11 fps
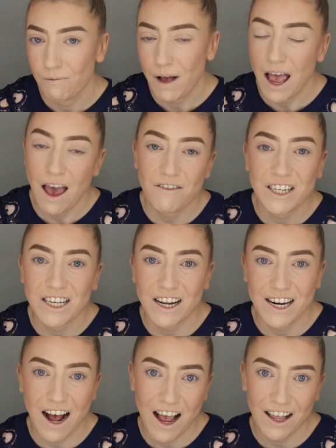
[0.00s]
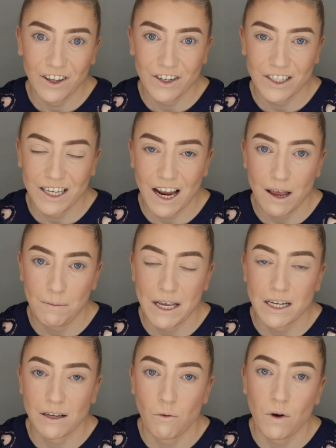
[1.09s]
I haven't done an eye look today
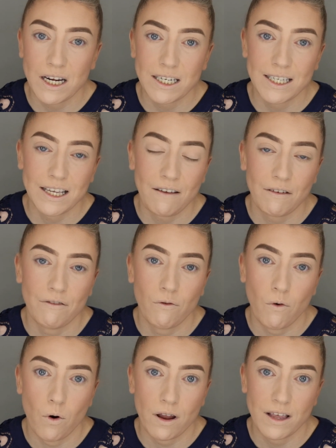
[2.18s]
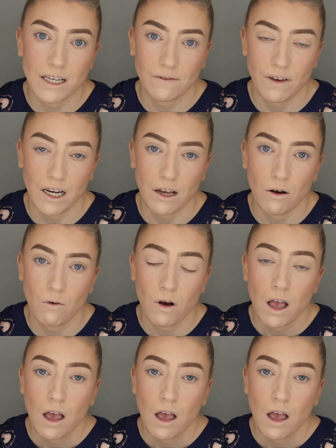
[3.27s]
because I wanted to save it for this video.